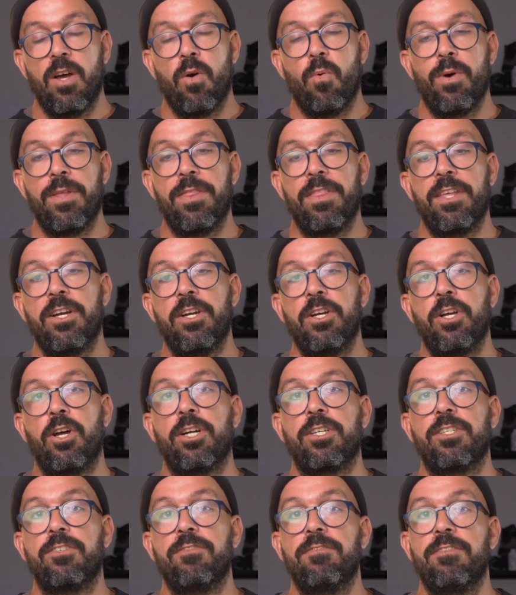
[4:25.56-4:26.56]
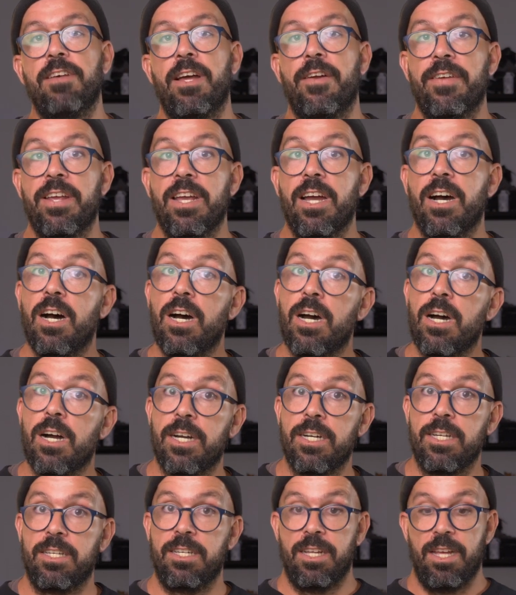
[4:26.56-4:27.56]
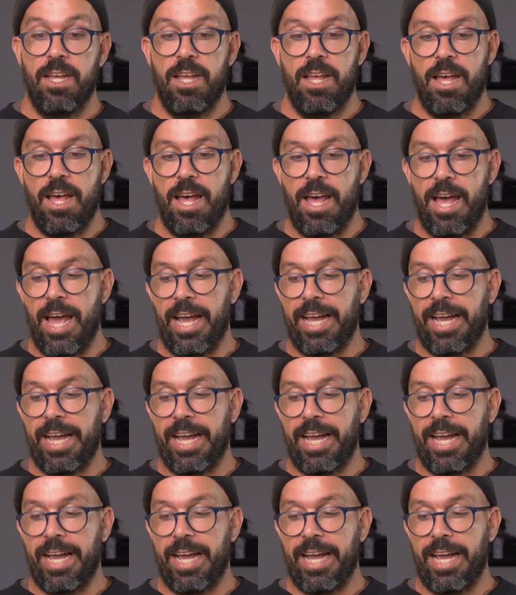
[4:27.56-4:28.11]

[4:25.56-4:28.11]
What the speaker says: when they're not very hard, I